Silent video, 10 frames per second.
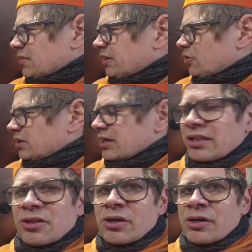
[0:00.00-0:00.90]
I don't
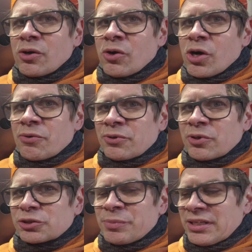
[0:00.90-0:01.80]
need all of
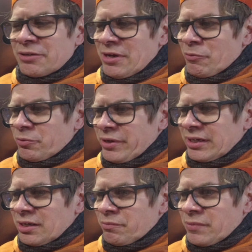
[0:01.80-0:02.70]
those, but if I would
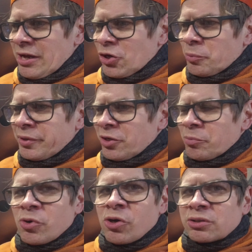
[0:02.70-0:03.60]
welding
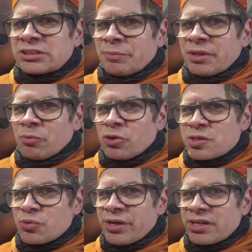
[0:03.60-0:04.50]
aluminum or something more
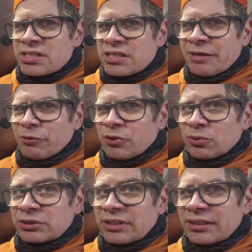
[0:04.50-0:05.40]
strange, I would
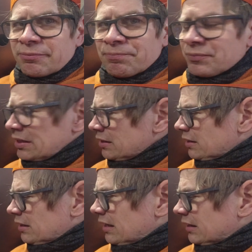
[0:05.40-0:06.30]
use that.
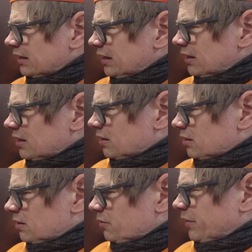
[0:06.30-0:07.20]
And then
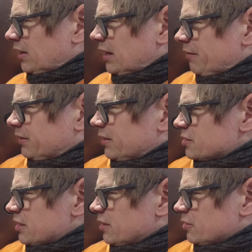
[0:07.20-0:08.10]
when I have the
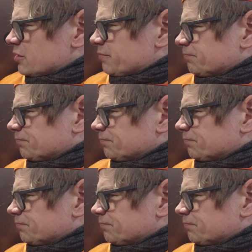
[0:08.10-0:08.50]
channels,